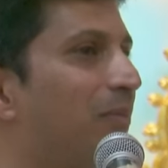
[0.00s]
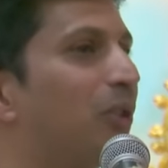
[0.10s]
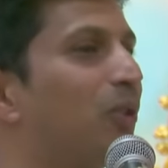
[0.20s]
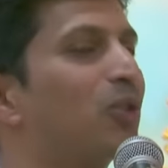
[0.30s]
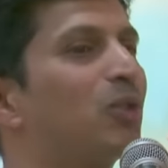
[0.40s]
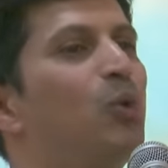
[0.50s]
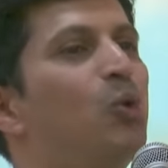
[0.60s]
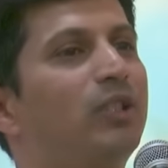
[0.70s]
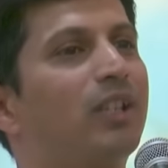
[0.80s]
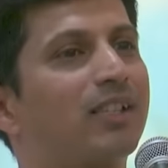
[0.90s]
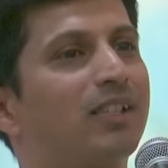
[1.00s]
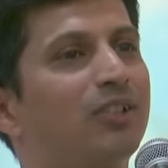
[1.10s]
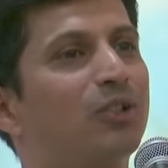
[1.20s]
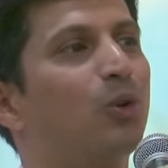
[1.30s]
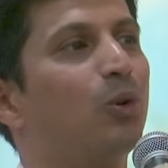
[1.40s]
Because who
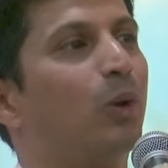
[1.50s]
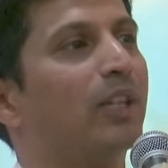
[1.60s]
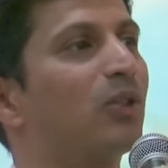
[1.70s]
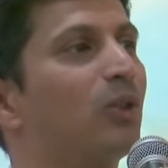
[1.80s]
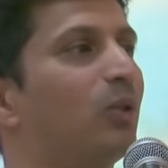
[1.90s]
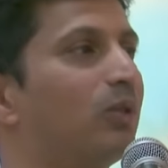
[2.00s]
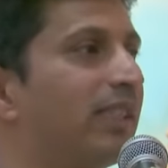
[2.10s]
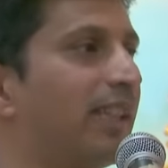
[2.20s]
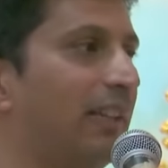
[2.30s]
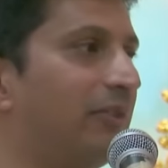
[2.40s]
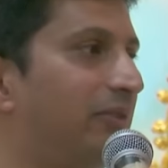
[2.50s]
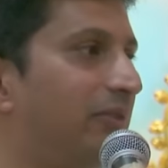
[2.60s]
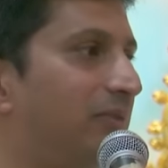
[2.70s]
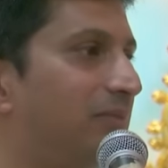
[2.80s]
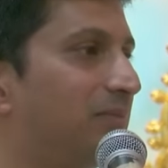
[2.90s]
doesn't know one's own self?